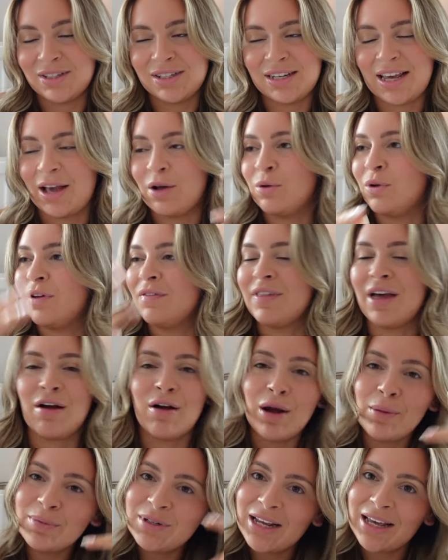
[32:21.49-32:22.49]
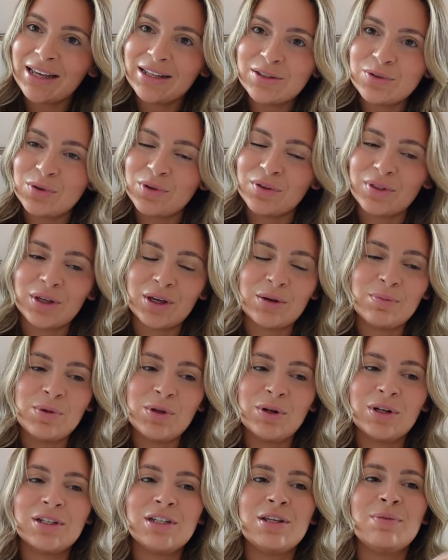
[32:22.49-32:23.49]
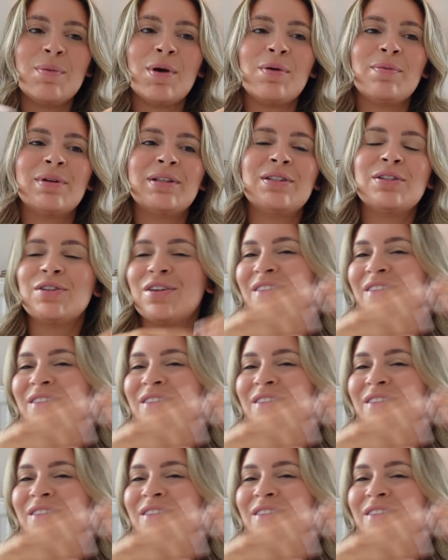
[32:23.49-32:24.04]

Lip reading: to get all of their updates, all of the community moments.